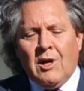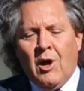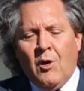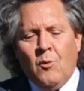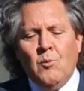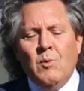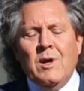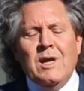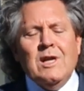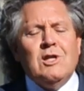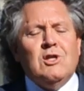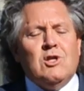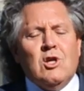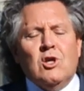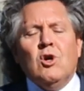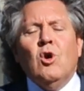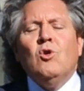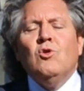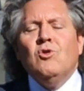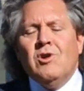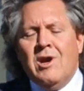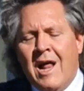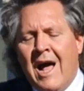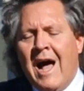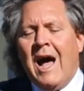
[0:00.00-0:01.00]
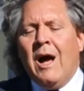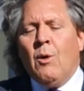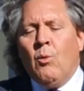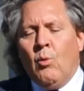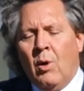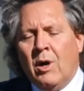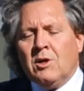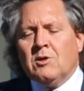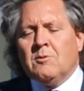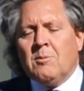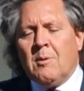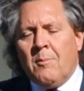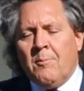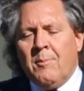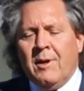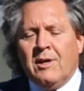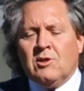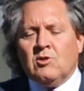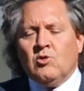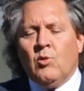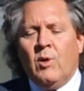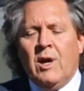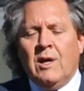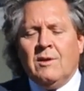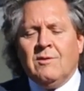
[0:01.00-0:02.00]
and we do not want to
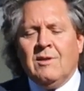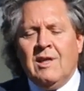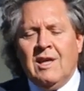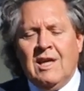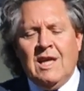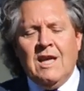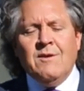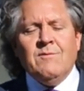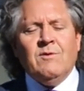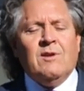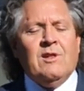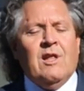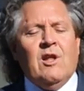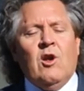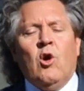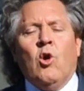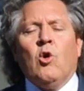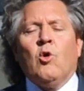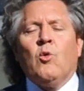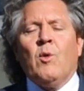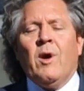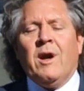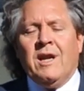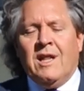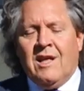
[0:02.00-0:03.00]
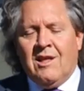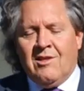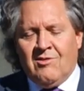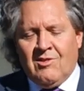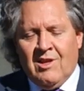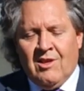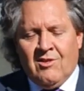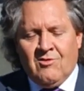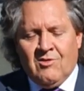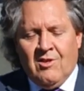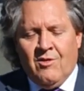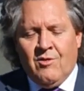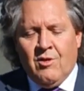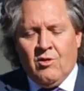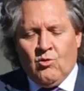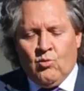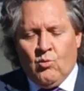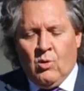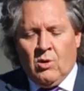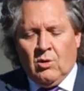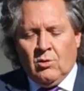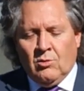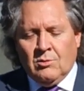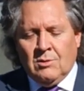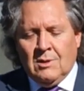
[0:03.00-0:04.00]
perpetuate the evil that already exists in this
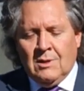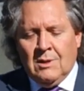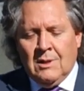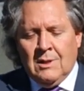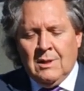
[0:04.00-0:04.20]
world.